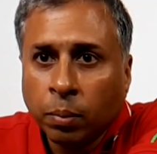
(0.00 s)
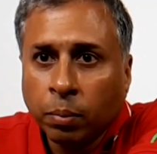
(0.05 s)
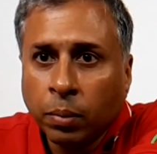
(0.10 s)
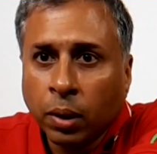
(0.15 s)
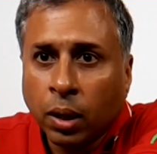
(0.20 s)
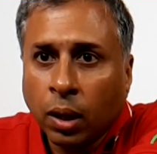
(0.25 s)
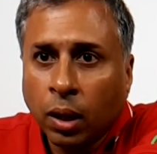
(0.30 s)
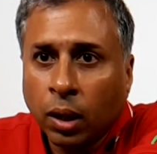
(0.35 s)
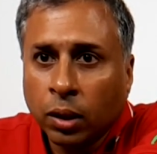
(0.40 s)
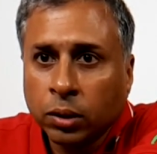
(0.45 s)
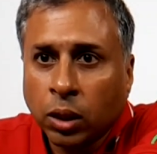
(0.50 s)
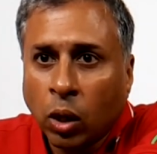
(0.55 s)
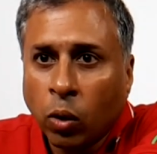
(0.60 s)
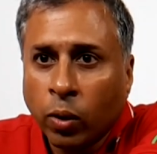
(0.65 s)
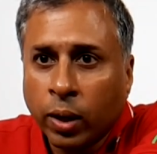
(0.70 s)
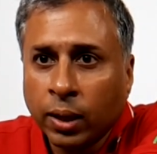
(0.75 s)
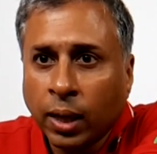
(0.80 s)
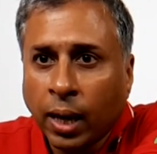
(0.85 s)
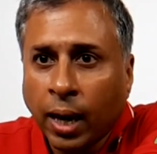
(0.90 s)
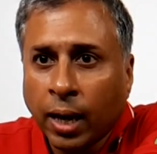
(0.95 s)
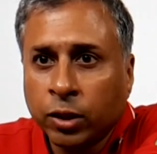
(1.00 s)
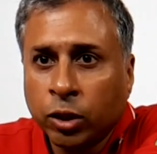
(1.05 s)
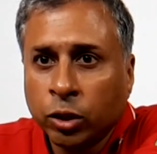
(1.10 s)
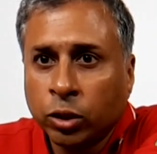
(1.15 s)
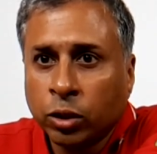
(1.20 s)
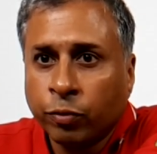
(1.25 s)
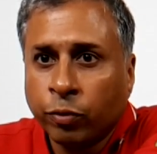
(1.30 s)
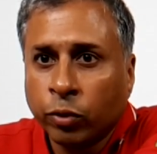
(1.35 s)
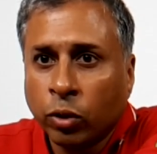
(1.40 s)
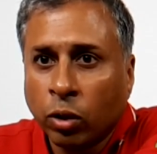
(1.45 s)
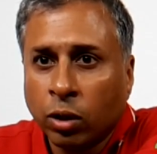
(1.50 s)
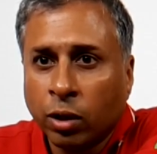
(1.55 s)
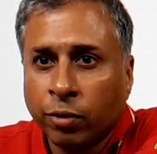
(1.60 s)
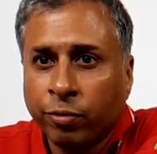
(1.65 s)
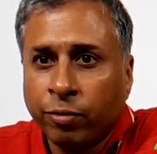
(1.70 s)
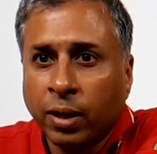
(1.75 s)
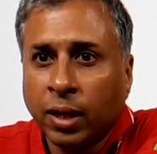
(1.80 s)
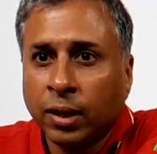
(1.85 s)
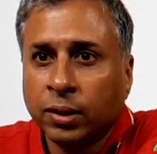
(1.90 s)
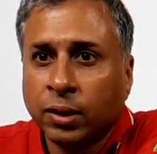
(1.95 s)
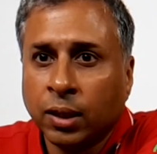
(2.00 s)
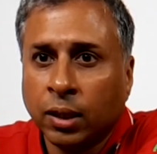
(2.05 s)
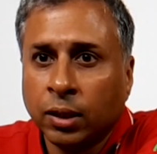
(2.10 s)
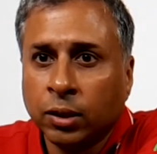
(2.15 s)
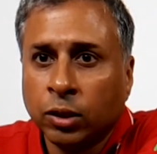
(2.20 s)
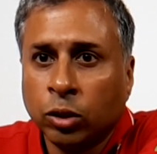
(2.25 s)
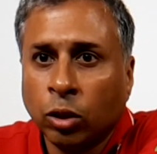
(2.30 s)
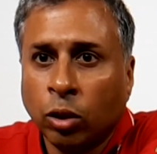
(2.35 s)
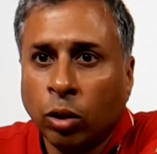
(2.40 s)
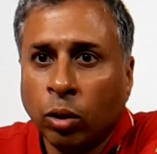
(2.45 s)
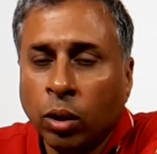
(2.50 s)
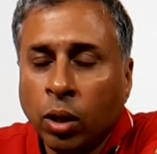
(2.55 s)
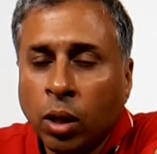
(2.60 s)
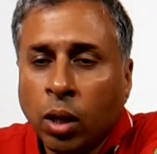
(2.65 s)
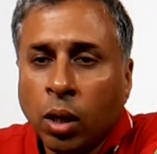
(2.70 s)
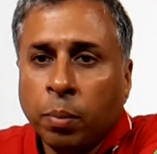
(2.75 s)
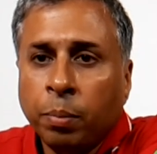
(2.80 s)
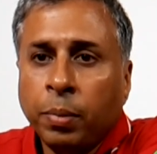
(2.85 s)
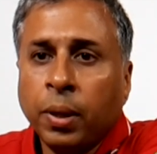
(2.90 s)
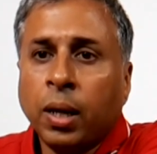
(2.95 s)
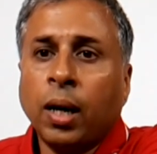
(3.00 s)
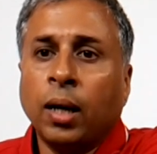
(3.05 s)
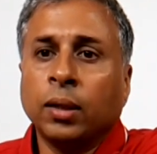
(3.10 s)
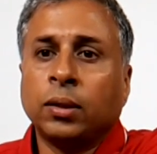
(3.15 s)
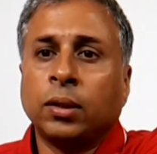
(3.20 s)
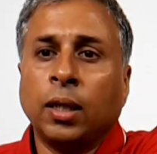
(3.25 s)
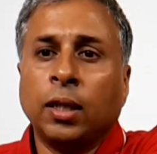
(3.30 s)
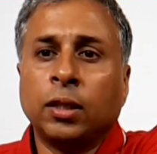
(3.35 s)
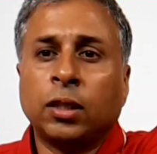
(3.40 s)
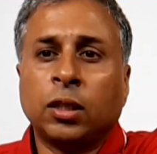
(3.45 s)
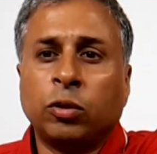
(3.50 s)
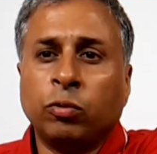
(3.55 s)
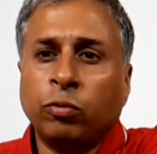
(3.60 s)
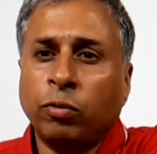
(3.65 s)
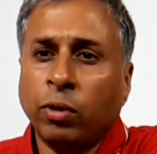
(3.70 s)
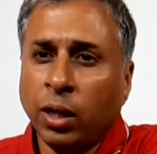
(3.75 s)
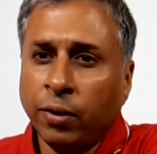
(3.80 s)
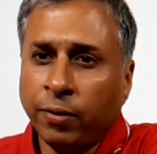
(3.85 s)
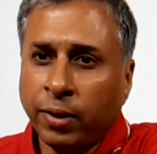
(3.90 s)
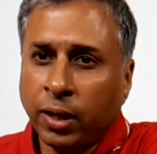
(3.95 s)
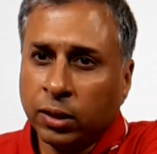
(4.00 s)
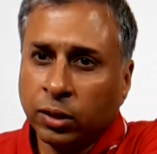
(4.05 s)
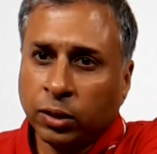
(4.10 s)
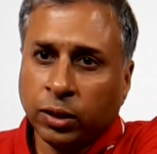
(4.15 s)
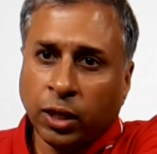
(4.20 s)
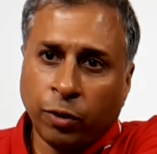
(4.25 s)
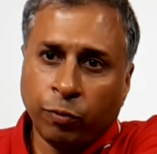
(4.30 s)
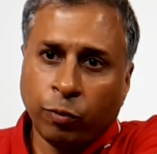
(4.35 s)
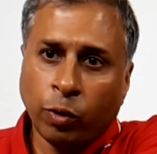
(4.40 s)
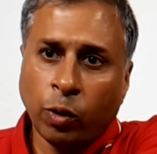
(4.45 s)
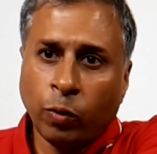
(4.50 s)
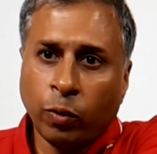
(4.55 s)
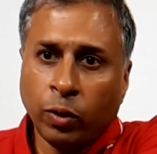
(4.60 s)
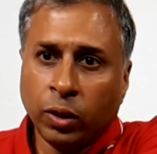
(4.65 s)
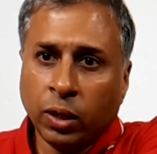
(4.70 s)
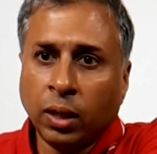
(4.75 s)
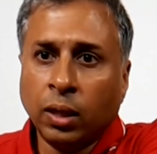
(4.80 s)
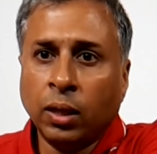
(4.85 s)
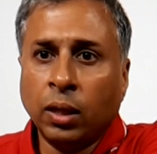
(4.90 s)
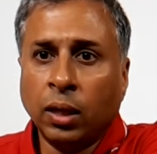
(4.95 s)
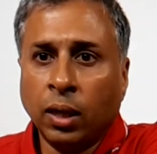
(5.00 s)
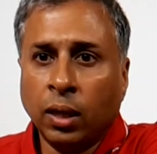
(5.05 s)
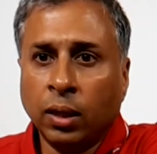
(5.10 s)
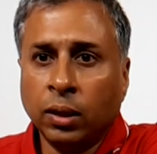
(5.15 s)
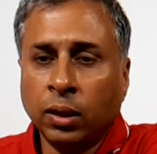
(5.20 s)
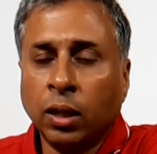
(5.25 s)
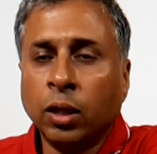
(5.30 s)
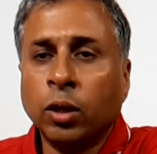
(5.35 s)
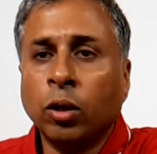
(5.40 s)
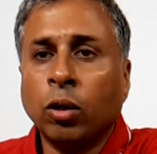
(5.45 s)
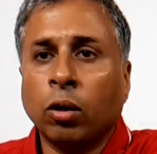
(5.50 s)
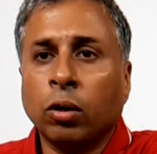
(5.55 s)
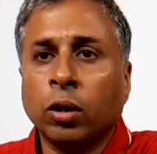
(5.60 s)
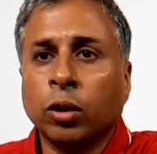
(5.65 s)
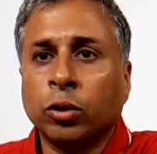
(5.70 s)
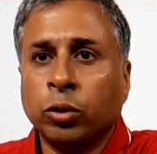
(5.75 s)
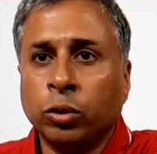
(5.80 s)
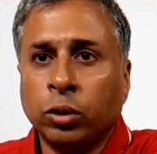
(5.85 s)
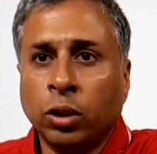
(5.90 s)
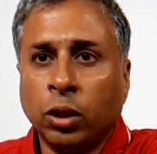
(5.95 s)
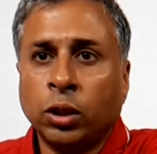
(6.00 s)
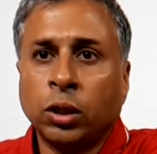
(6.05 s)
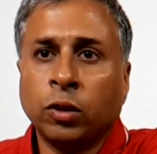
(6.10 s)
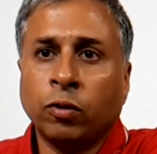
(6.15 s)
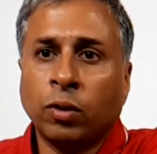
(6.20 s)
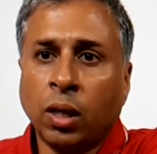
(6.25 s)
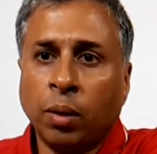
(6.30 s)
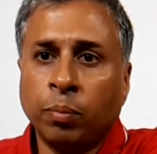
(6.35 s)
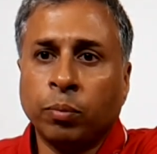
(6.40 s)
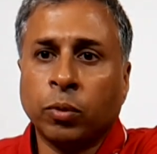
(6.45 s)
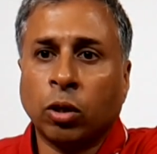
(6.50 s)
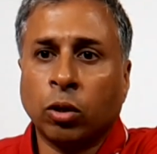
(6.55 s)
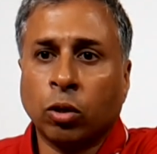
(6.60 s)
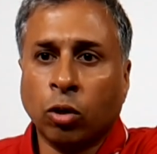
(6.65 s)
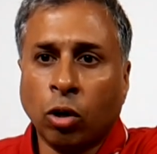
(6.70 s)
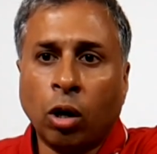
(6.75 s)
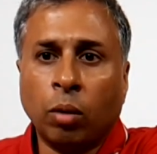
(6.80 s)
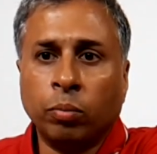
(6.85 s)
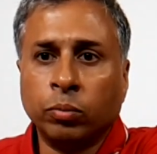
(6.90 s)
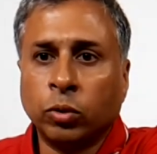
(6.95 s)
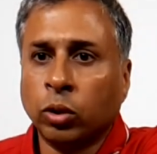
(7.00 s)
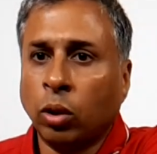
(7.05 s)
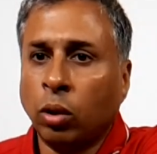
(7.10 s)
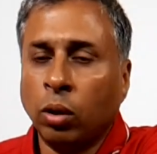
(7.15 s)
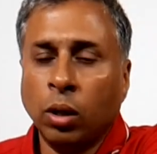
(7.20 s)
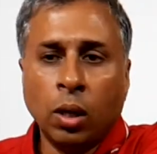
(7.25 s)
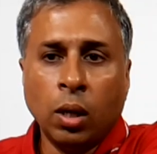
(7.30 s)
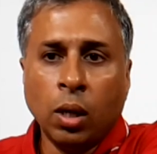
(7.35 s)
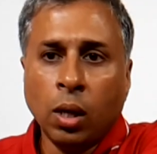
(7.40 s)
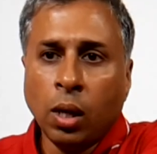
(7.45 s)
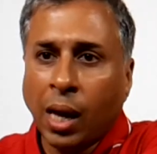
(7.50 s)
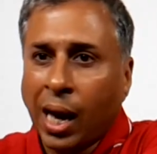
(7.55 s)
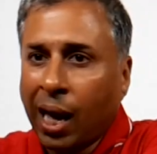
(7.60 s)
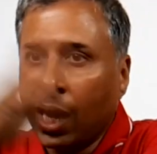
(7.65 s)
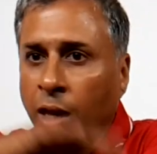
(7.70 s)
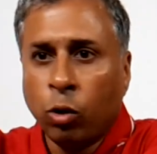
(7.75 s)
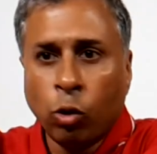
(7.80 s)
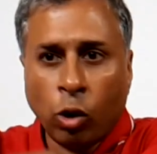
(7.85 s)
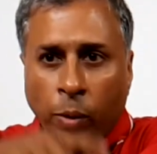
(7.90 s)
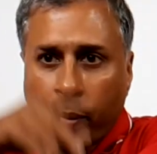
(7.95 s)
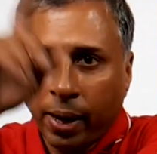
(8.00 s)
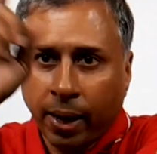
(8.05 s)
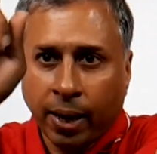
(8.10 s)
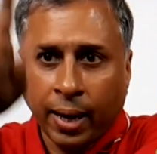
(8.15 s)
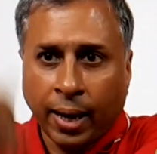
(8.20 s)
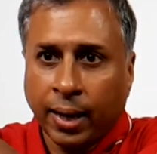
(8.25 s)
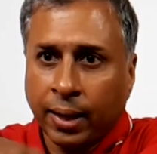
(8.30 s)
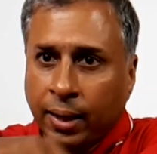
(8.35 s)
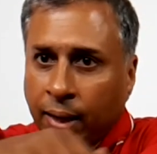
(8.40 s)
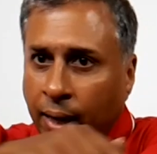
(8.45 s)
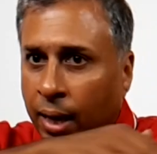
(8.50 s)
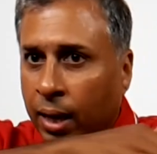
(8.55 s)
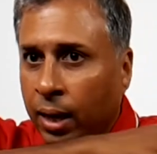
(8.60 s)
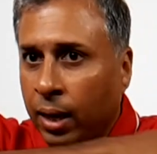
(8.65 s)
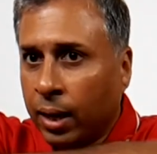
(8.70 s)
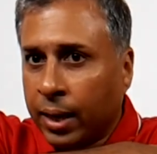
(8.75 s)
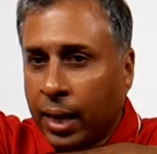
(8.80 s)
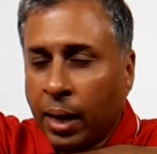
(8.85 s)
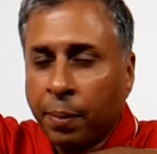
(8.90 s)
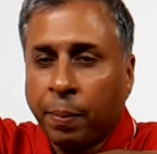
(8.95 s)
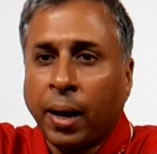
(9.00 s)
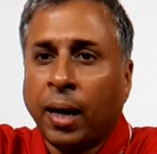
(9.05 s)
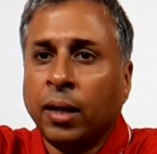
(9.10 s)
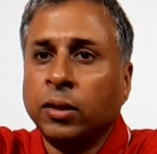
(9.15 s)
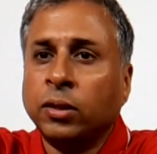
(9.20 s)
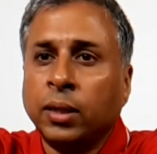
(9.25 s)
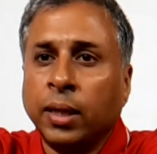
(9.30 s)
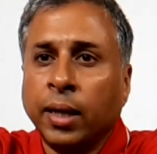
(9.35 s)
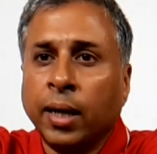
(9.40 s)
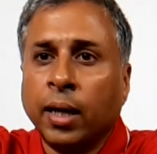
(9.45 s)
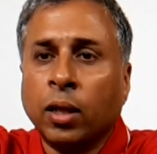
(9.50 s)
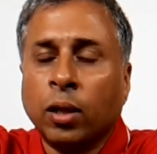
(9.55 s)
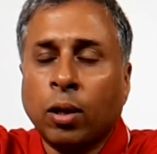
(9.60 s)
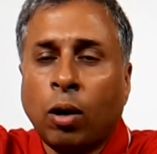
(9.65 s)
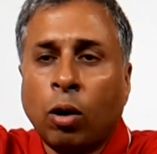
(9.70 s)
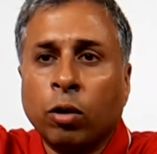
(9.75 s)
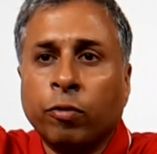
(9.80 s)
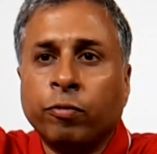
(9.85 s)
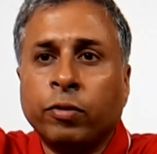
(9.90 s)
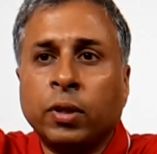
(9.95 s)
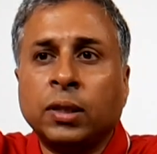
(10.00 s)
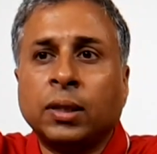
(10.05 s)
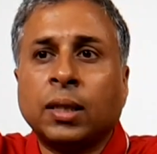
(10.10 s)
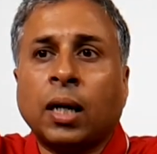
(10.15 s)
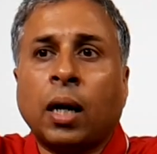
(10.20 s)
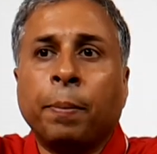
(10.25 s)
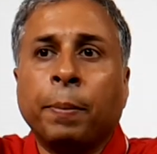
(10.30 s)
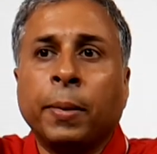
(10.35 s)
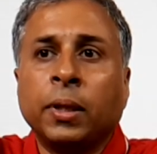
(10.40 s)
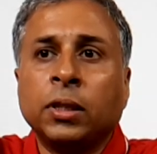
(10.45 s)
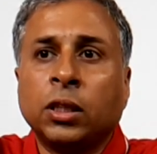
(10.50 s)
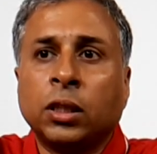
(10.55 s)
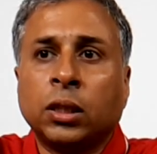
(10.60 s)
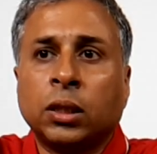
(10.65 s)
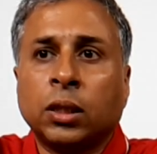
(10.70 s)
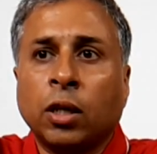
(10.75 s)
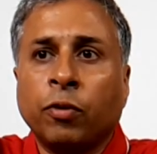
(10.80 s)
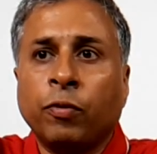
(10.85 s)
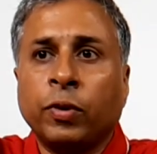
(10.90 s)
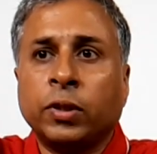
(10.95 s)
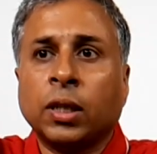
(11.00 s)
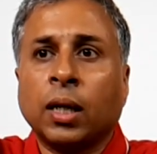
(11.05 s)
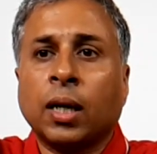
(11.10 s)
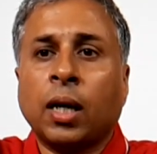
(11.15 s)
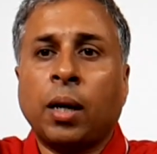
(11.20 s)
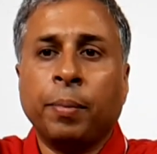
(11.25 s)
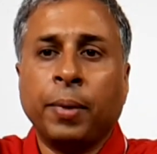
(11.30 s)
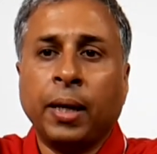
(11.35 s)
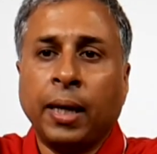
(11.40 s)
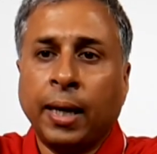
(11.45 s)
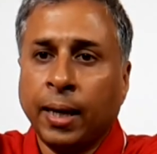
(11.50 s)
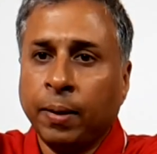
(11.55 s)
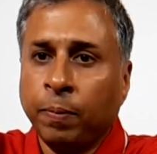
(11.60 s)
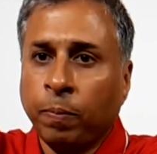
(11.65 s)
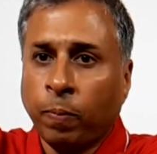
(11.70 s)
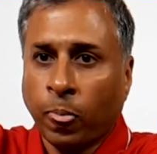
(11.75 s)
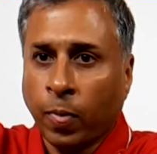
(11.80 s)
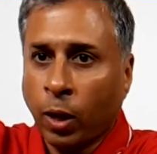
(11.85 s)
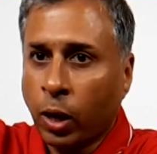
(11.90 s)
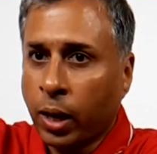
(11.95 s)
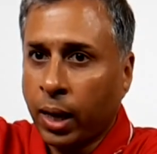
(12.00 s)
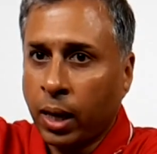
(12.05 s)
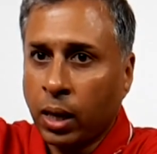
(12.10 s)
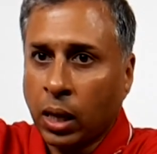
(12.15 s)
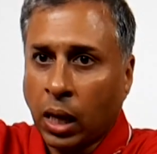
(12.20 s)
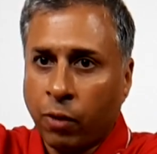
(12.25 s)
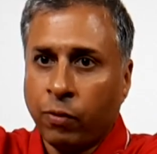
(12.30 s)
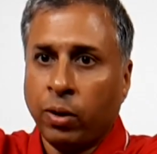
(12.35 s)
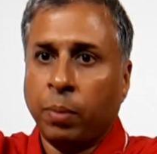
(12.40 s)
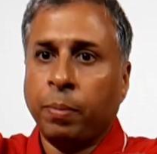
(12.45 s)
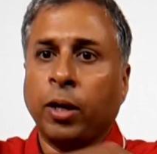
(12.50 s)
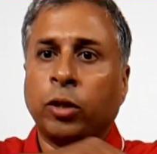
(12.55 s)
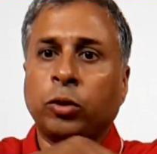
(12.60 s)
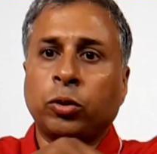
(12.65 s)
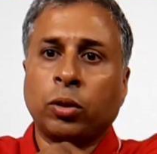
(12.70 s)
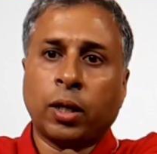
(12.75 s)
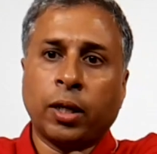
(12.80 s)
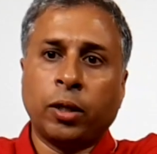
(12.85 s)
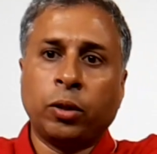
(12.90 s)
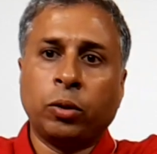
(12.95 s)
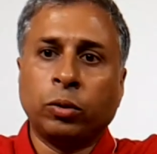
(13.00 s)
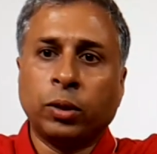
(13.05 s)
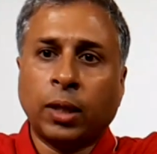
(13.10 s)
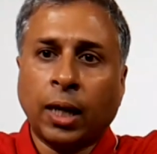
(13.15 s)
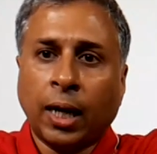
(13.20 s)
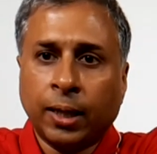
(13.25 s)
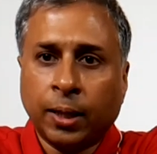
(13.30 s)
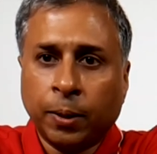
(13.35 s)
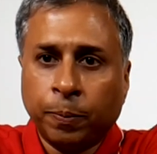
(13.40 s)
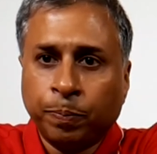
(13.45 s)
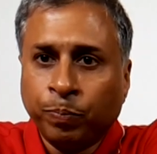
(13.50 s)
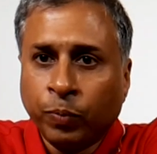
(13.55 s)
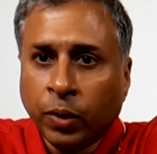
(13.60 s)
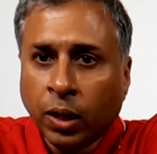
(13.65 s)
Because how can I access your photography lesson? So because it's very straightforward, learn.sudhirshivara.com. So I'll go back and keep answering a lot of these comments which are coming in. Okay, I will make sure I do that.